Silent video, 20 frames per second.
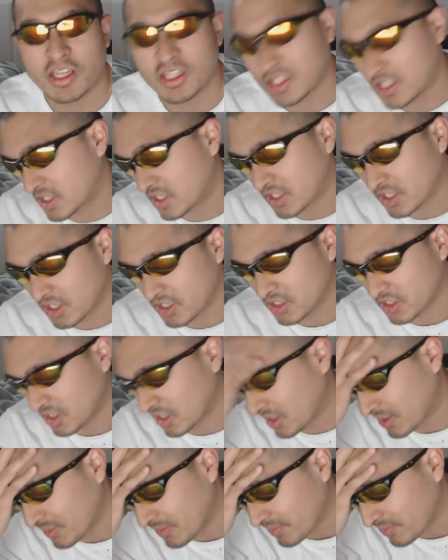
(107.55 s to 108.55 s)
and
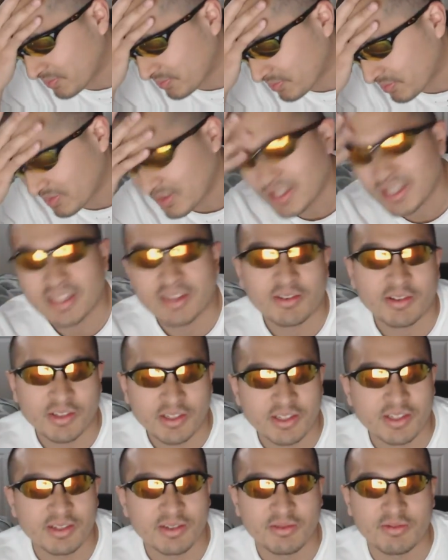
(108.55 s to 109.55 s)
disgusting.
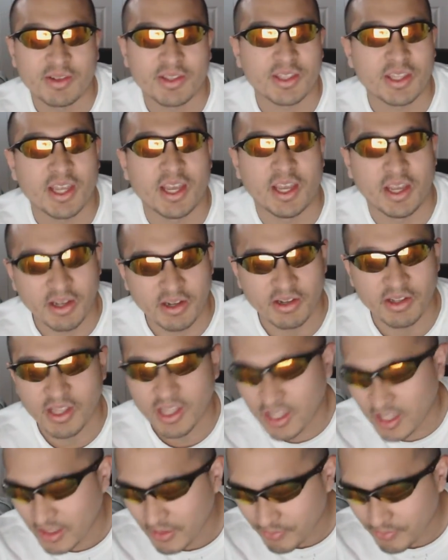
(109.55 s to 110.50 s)
What the hell?